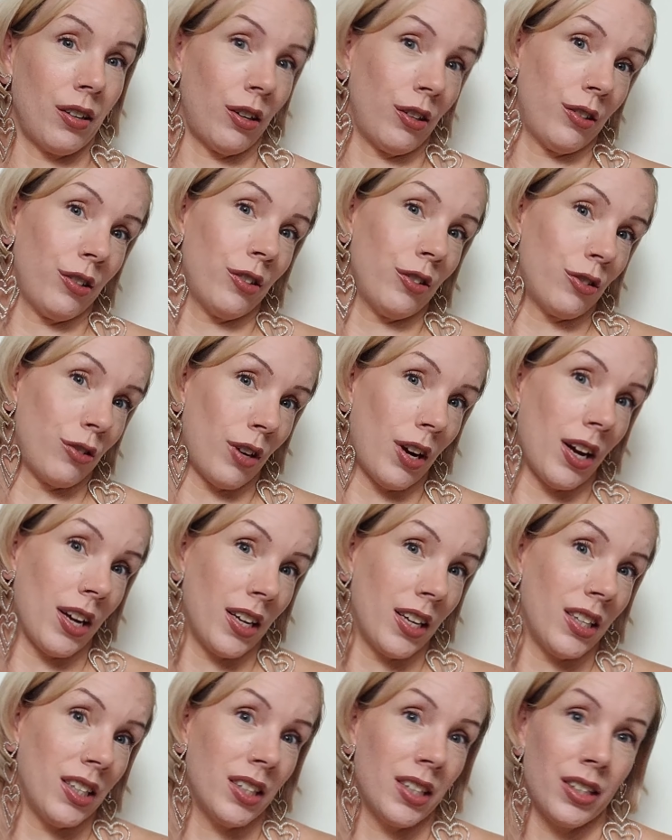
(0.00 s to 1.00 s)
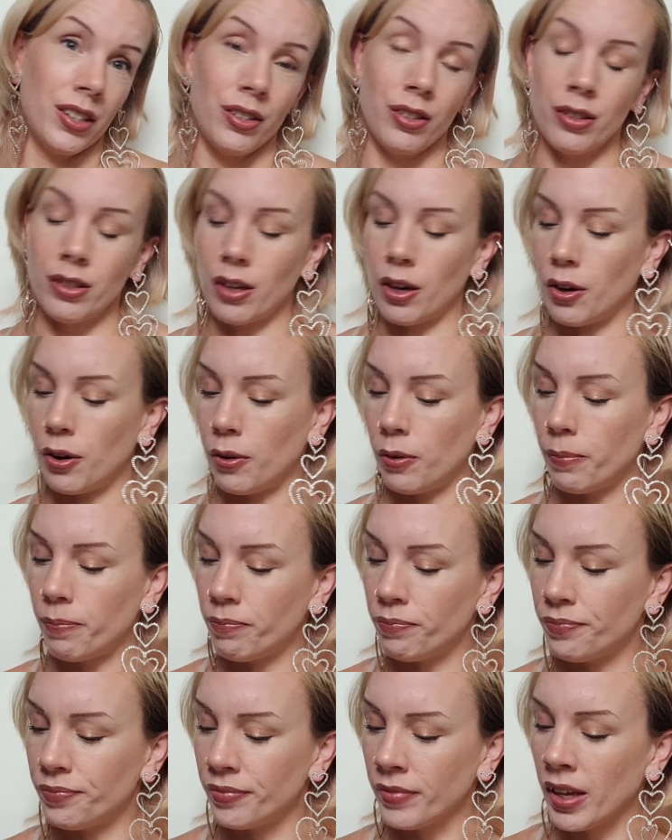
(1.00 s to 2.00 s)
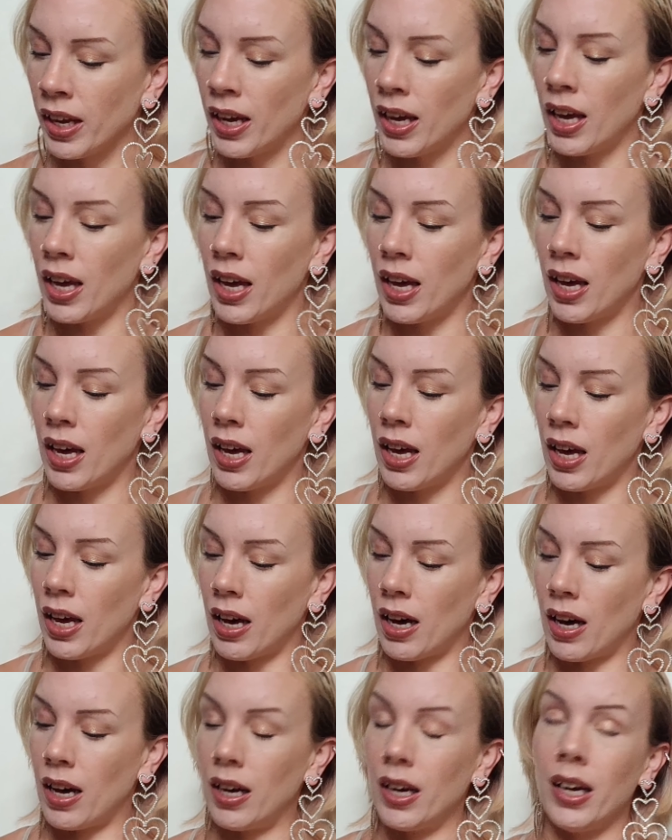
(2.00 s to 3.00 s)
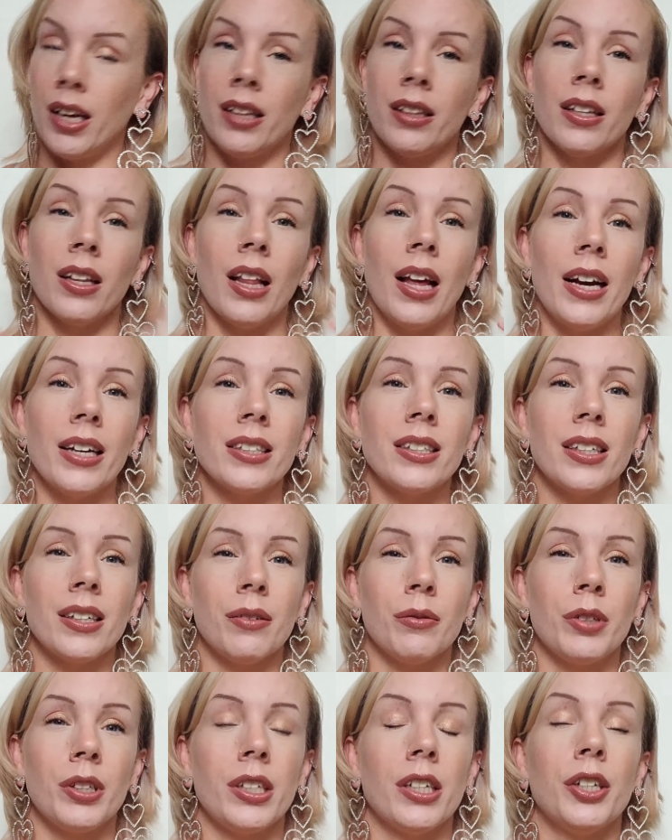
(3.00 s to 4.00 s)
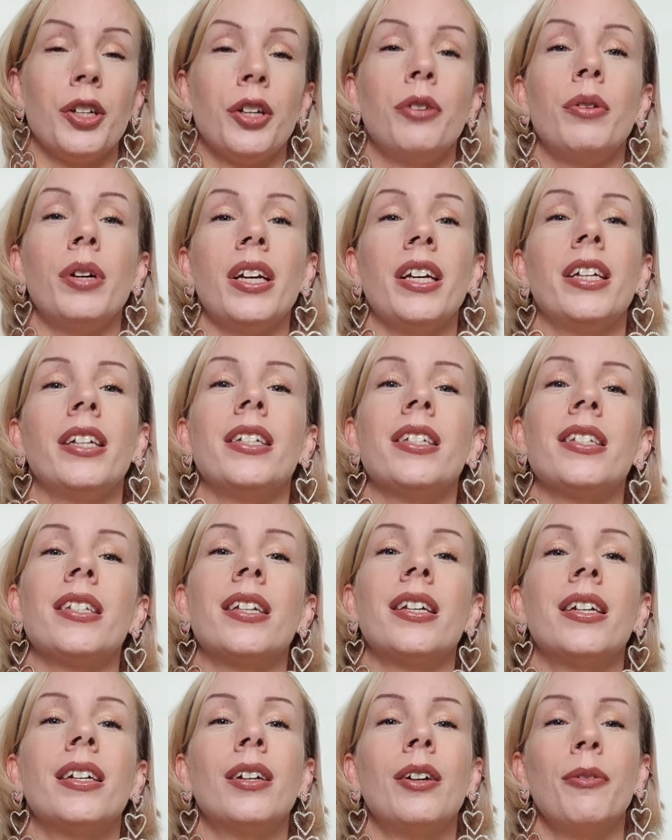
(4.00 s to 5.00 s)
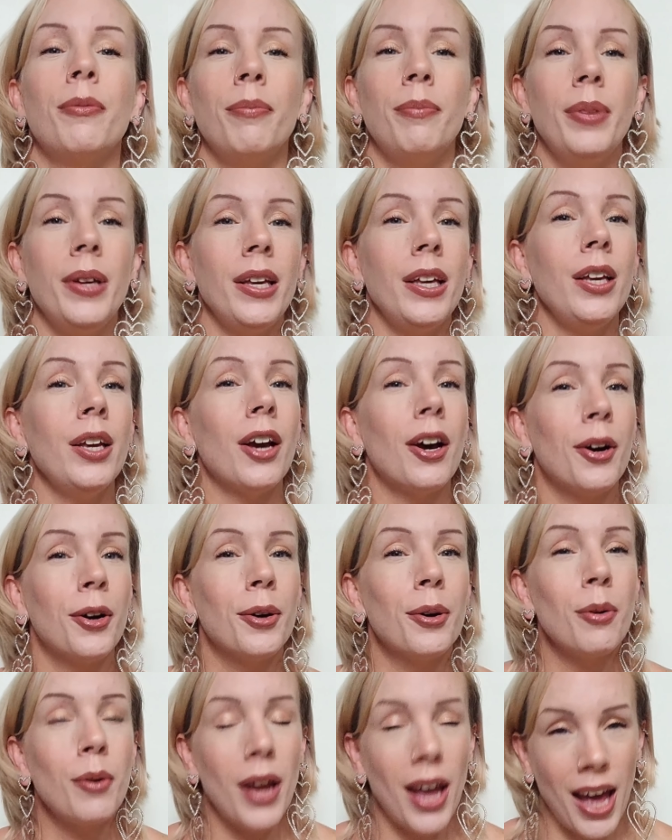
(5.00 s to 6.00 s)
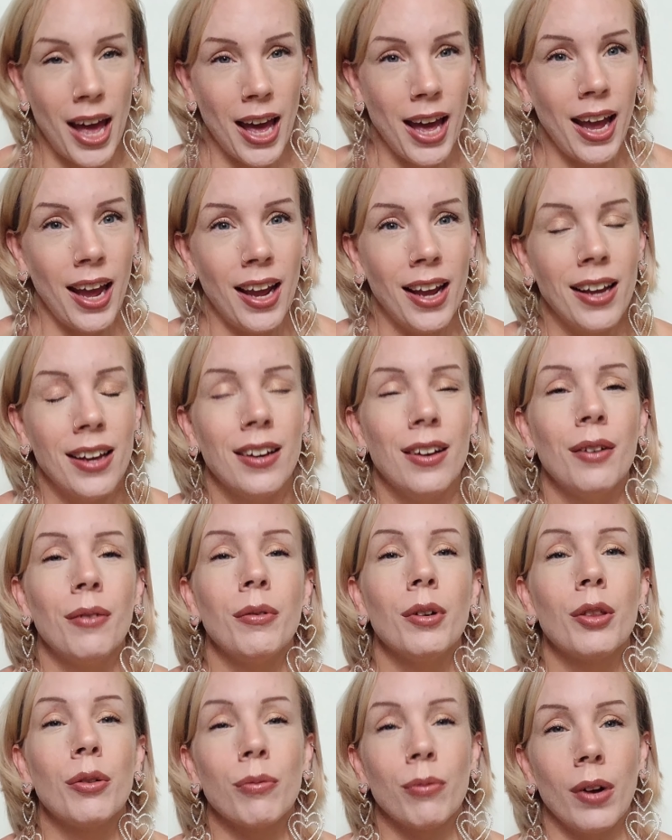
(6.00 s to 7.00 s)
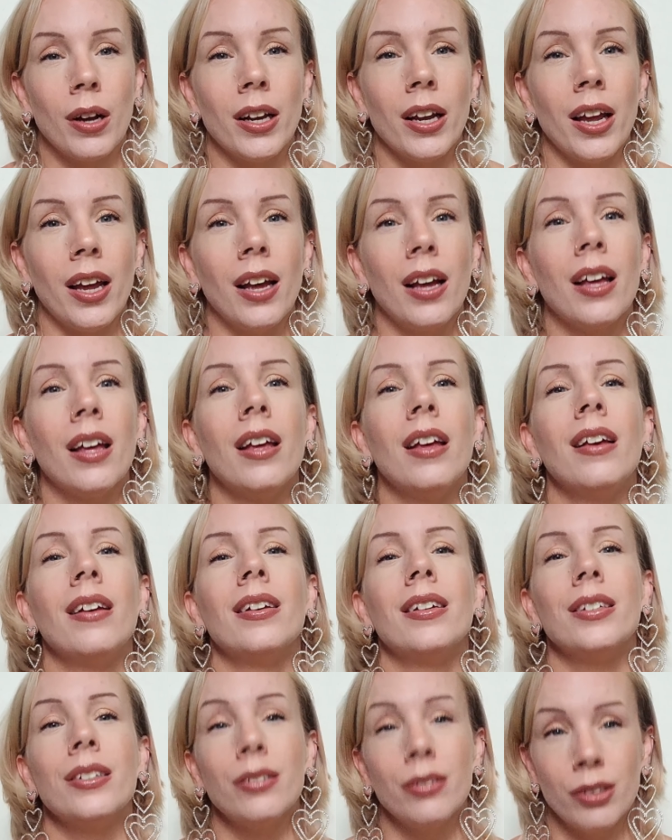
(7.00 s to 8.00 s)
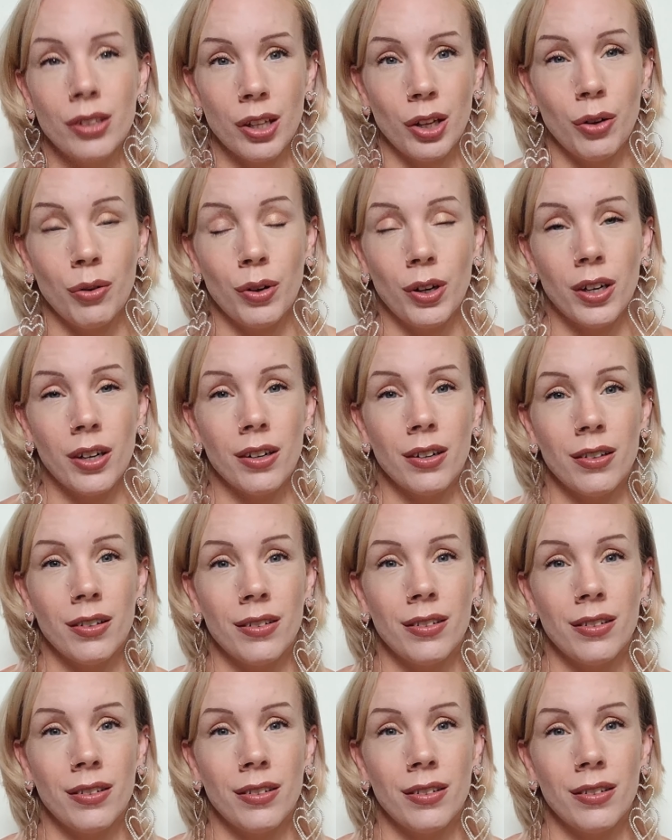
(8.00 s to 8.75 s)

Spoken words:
hurt to try it. So, and the last thing I want to tell you is be okay with running slower.